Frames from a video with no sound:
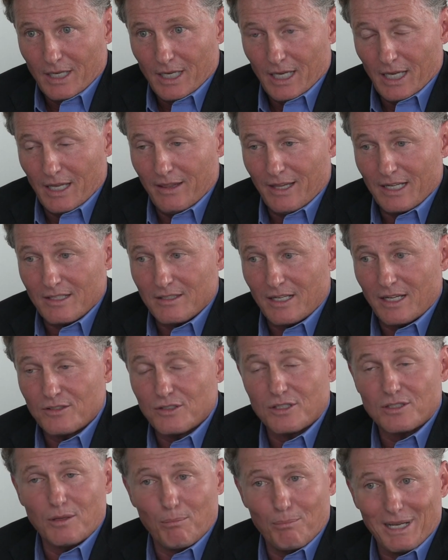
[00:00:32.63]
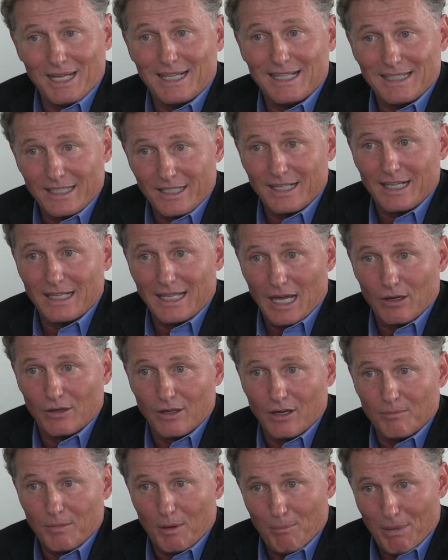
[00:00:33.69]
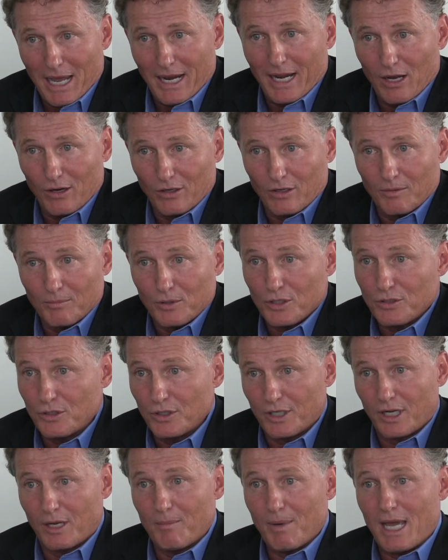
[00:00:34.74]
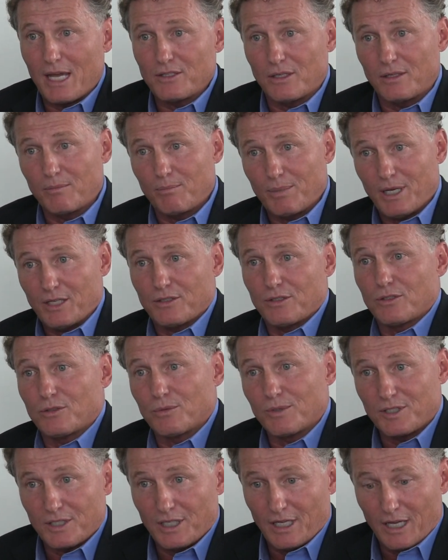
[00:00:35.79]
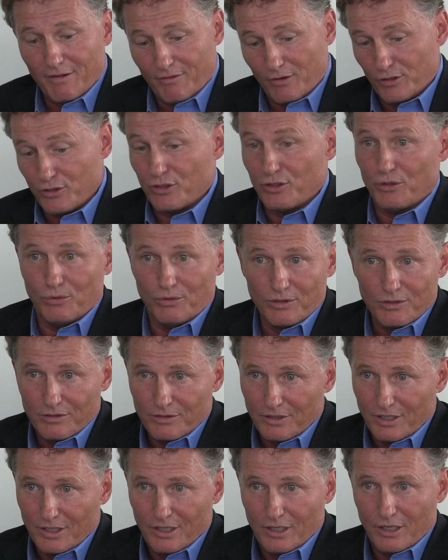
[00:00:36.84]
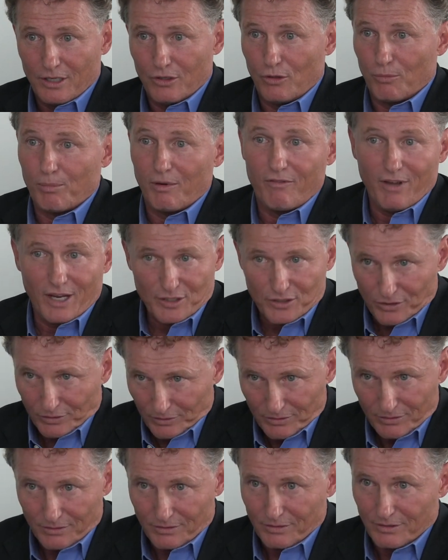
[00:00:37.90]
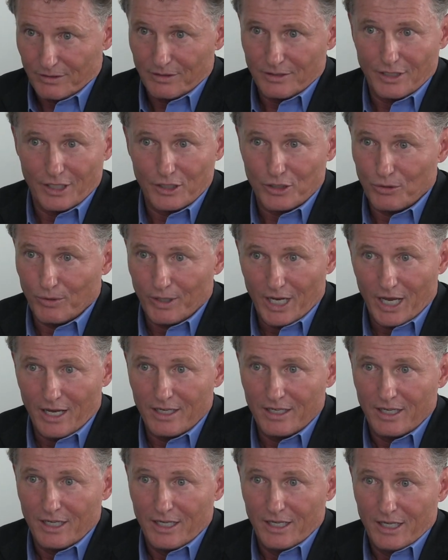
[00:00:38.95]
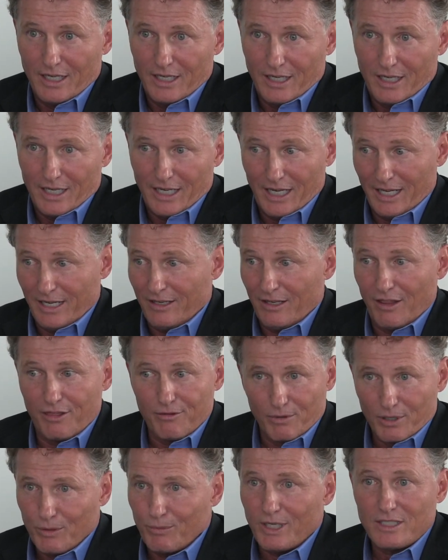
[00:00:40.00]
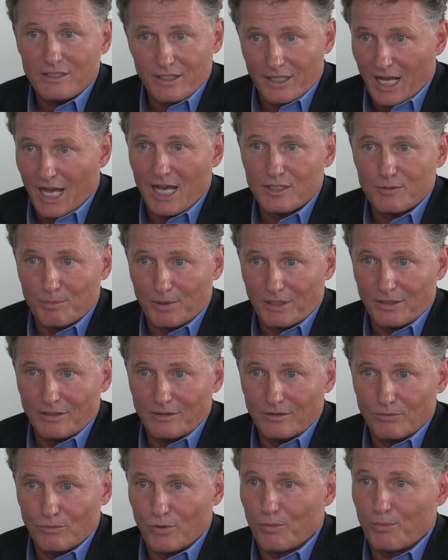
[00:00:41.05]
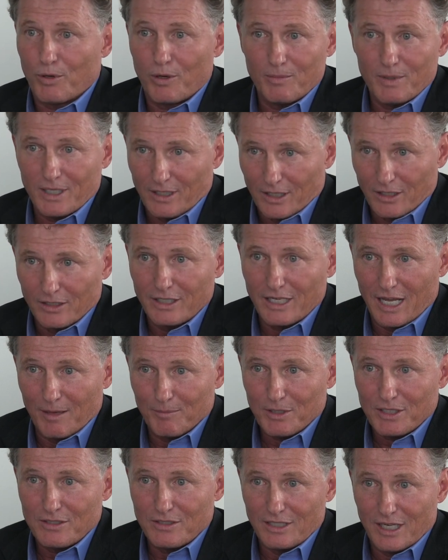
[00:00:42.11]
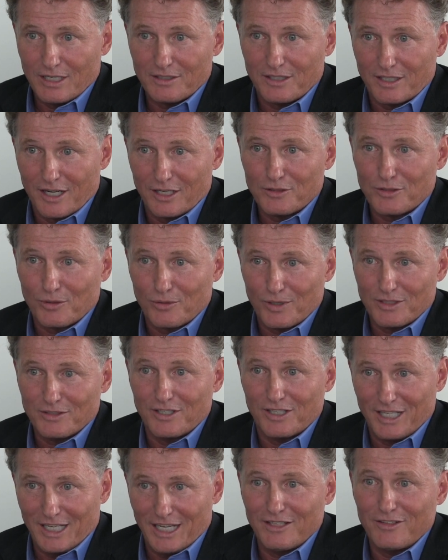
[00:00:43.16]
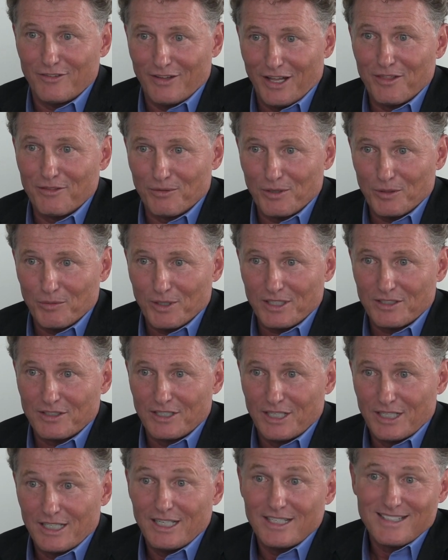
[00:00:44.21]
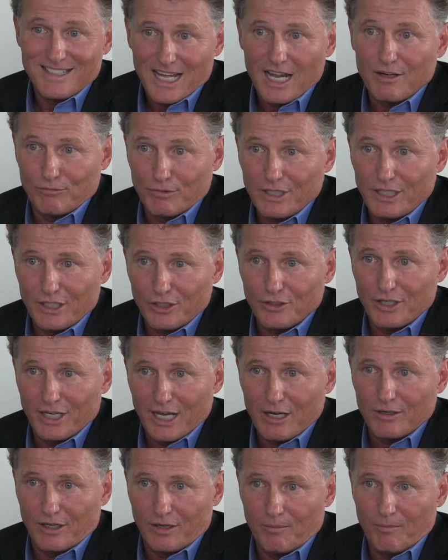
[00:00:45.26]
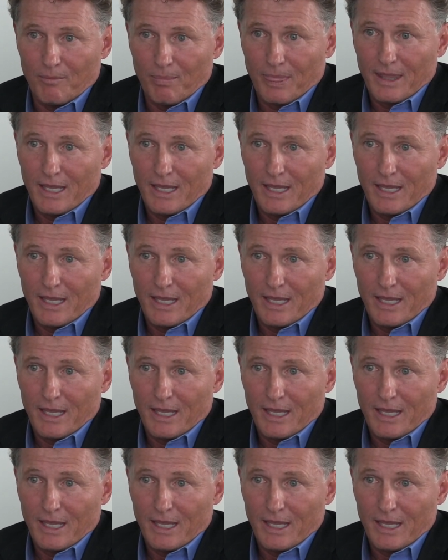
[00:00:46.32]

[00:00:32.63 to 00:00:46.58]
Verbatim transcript: and that's not just a big clinical outcome, a bad outcome, because you can imagine patients with CF are students, they're professionals, like you and I, and three weeks in the hospital with permanent lung damage as a consequence of the end of that three weeks is not really a good outcome.